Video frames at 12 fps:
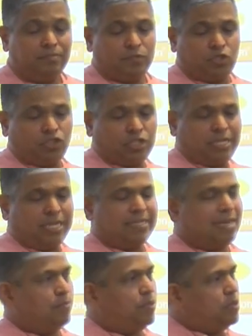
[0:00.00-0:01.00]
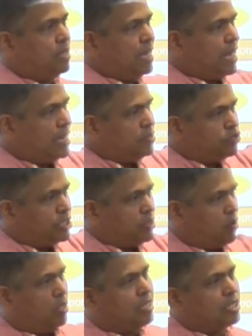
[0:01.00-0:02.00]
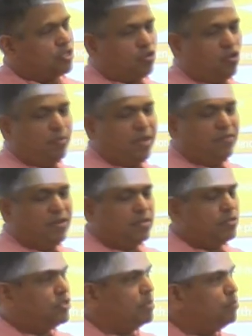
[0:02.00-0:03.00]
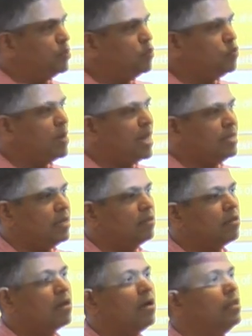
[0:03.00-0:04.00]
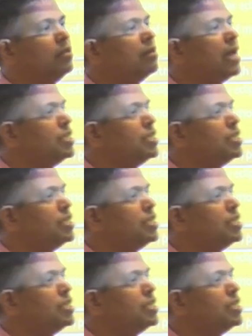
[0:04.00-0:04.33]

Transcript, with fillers: So just an example, like I looked at all the astronomy evidence in blue and the other color.